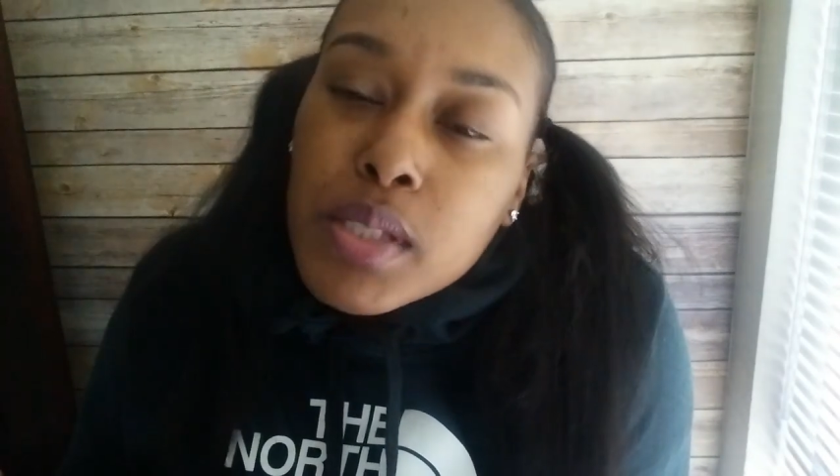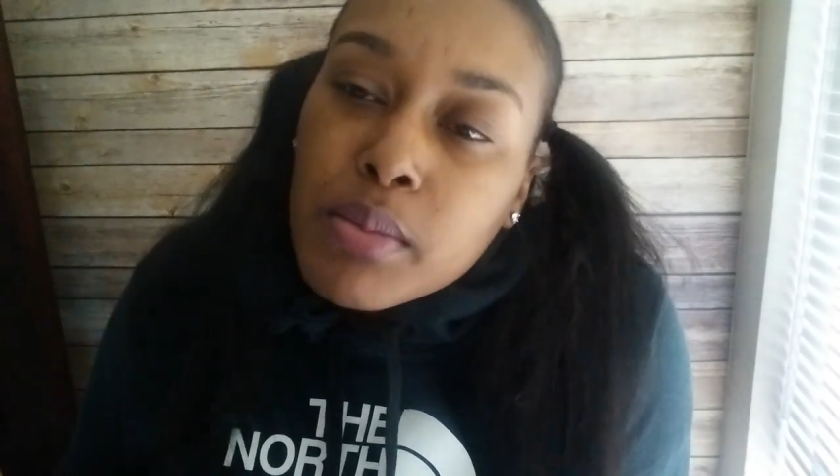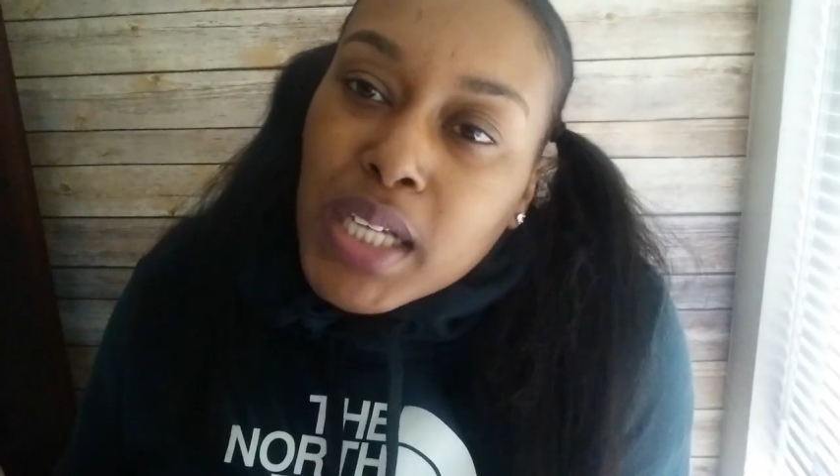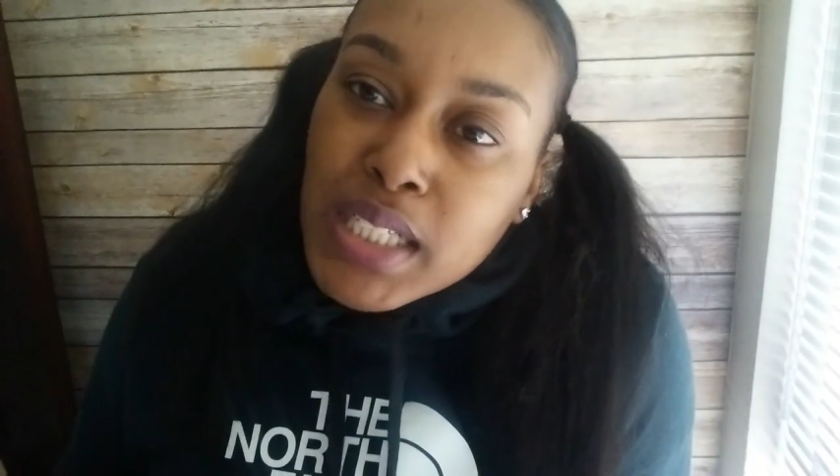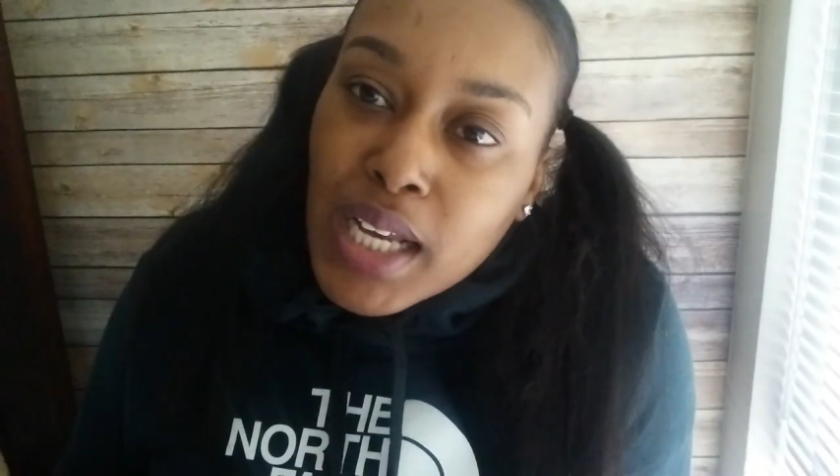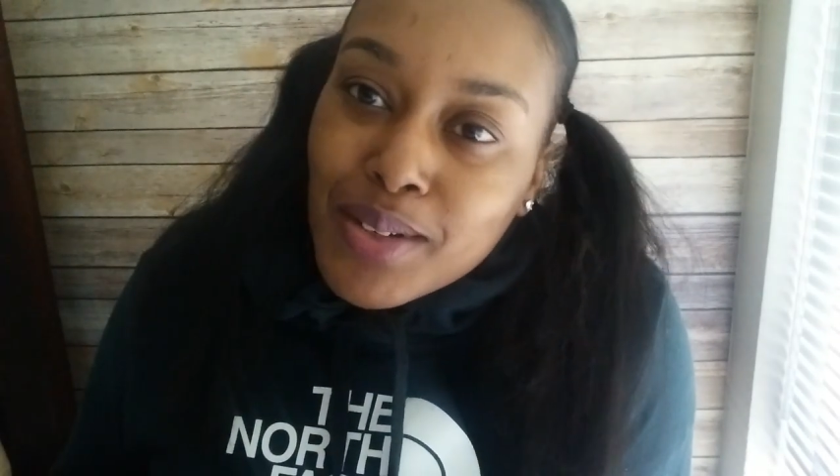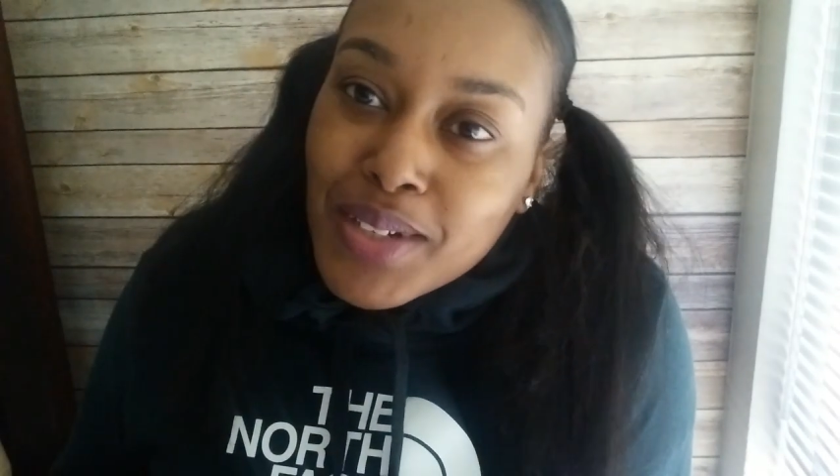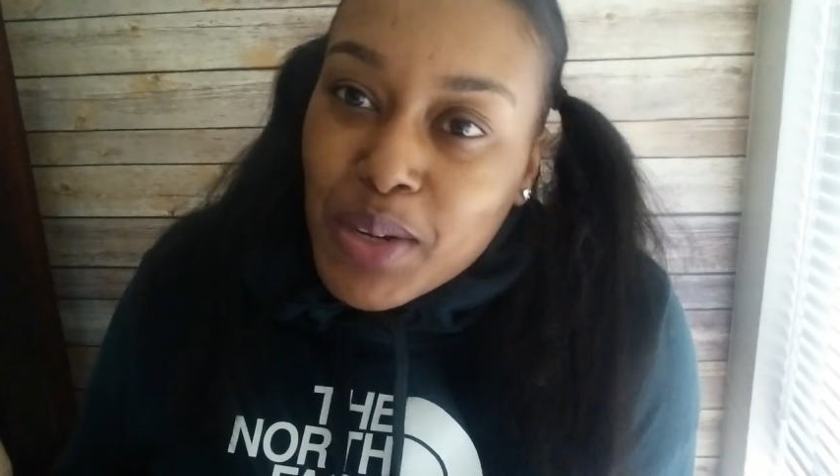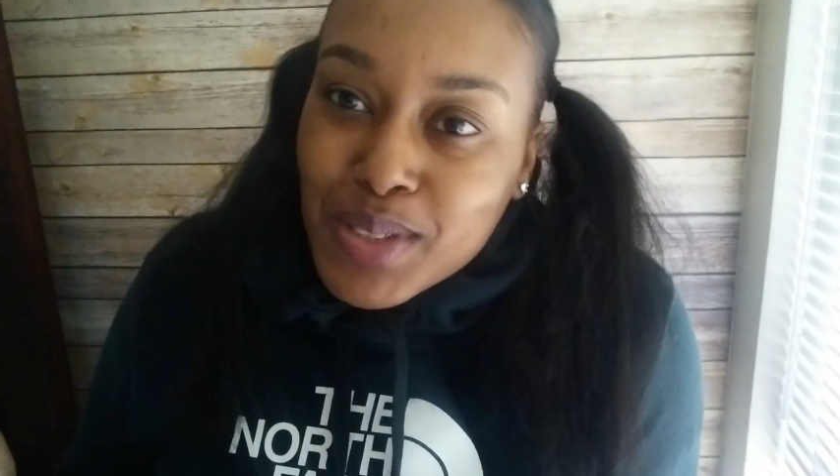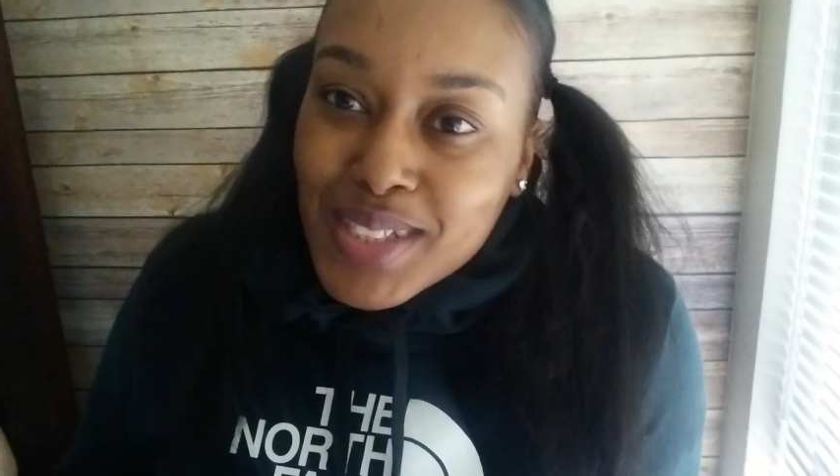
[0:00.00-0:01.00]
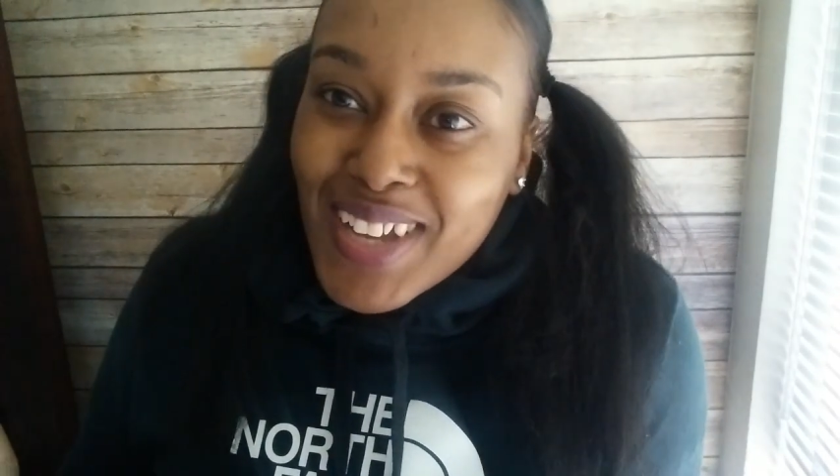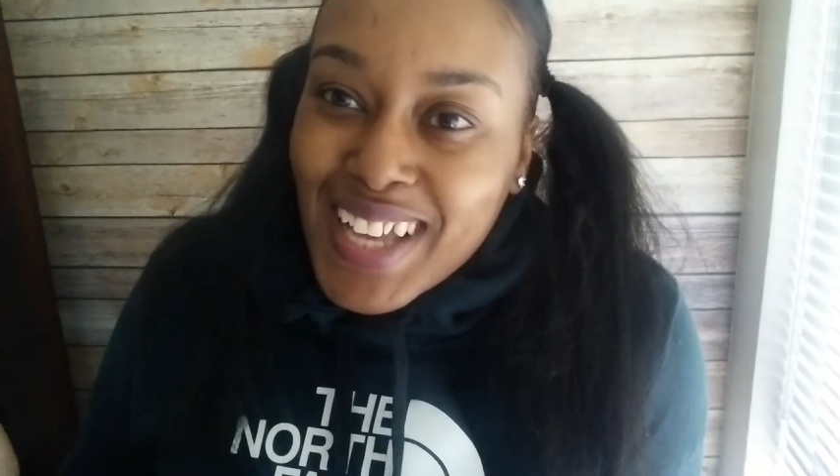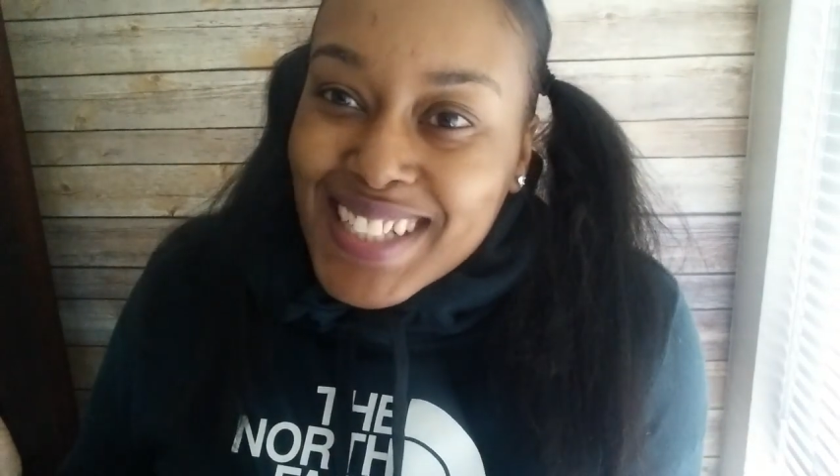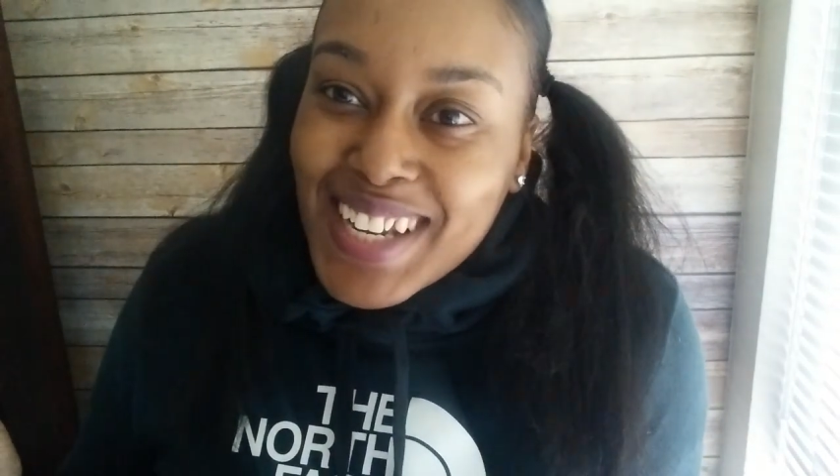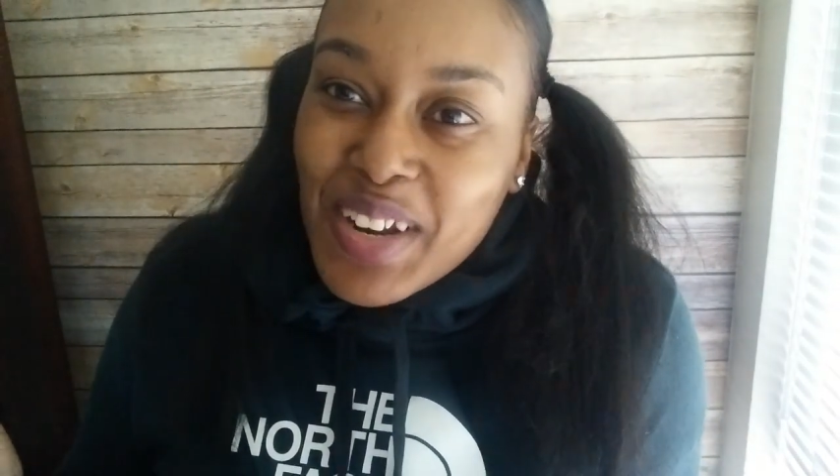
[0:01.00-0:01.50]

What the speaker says: to my channel, and I'll see you guys later.